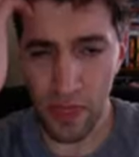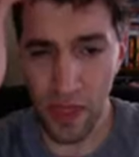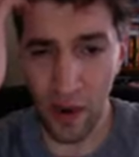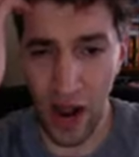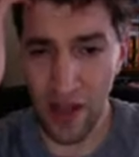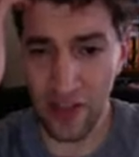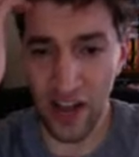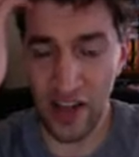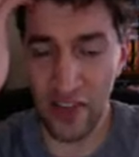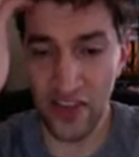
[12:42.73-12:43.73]

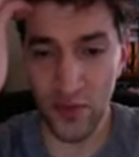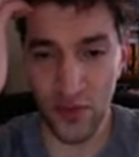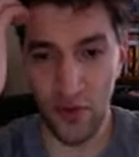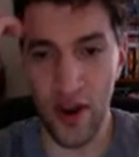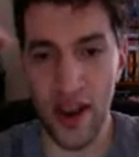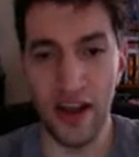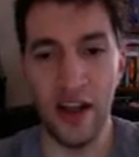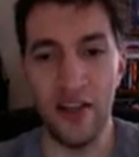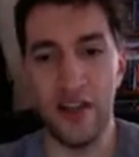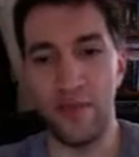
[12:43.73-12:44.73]
I thought this was great.
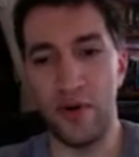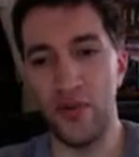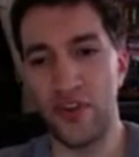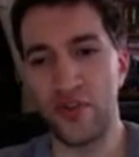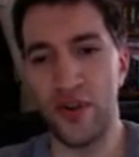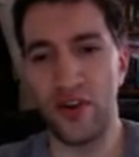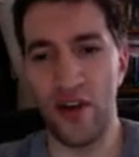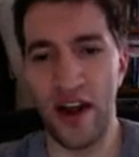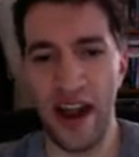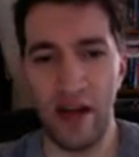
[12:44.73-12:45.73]
They pulled the trigger
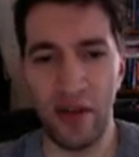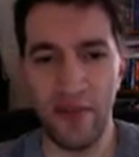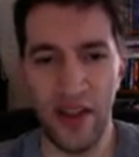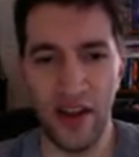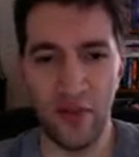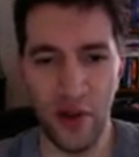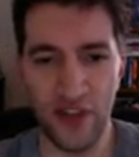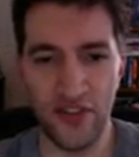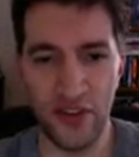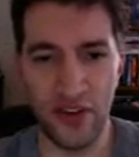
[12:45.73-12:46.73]
on Allie being a
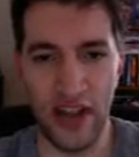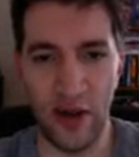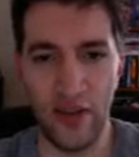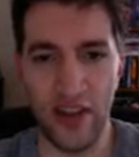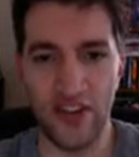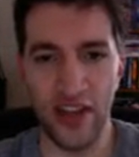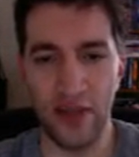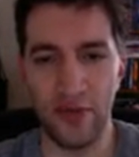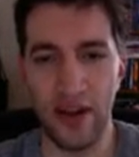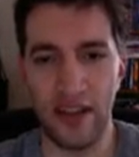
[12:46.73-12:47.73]
wrestler now. They
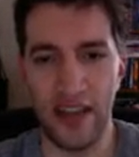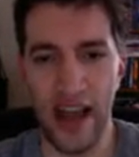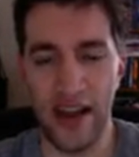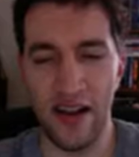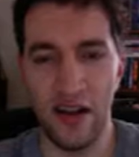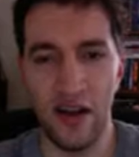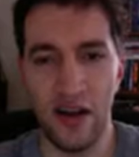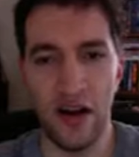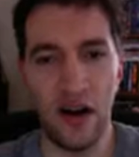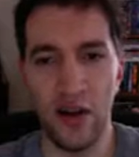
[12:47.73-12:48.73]
accelerated that
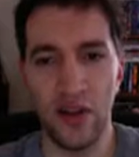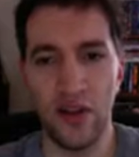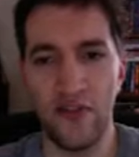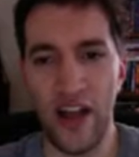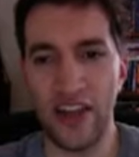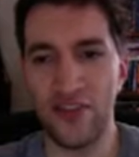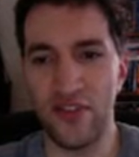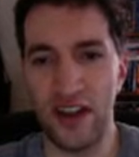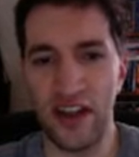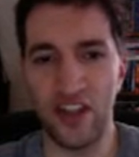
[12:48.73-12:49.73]
a little faster
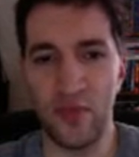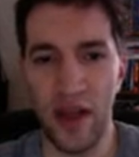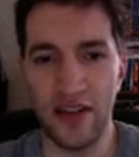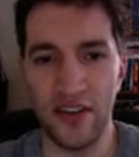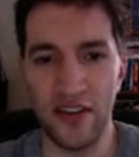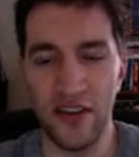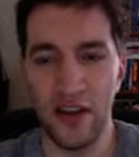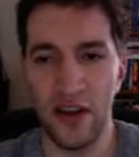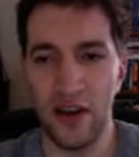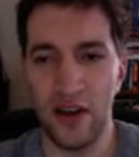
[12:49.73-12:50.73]
than I expected.
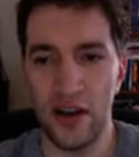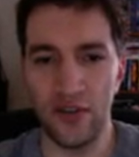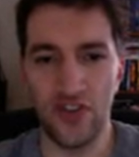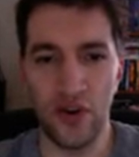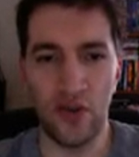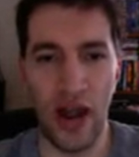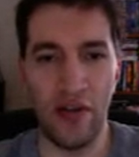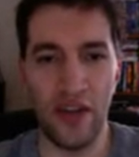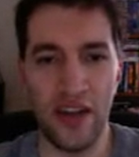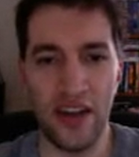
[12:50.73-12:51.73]
So
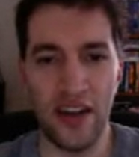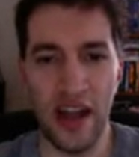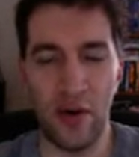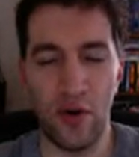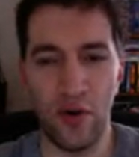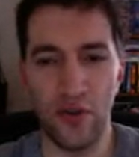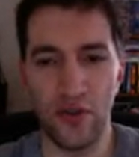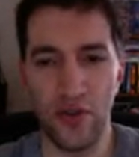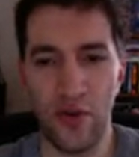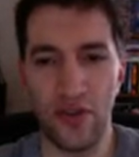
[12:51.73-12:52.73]
Allie can now hold
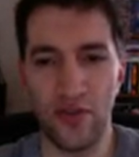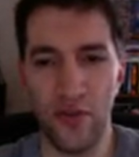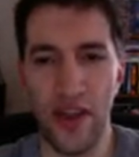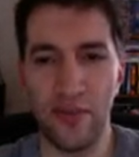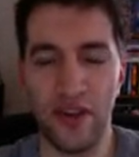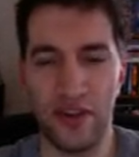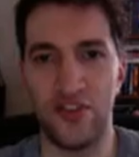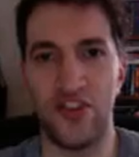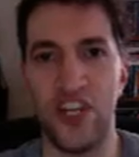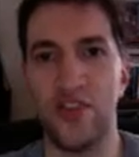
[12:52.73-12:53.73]
her own in the ring
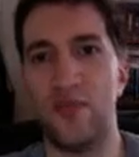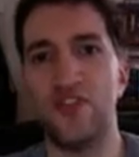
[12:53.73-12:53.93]
because she's been